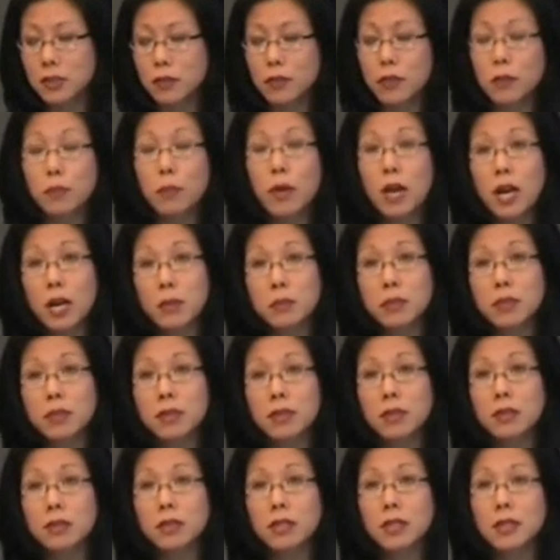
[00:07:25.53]
over
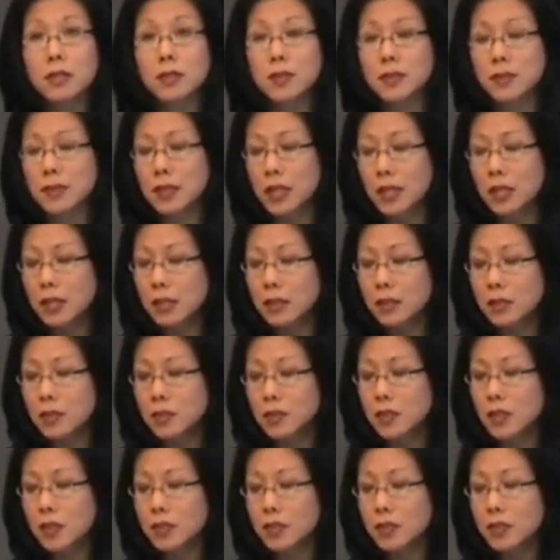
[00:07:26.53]
popularity and status,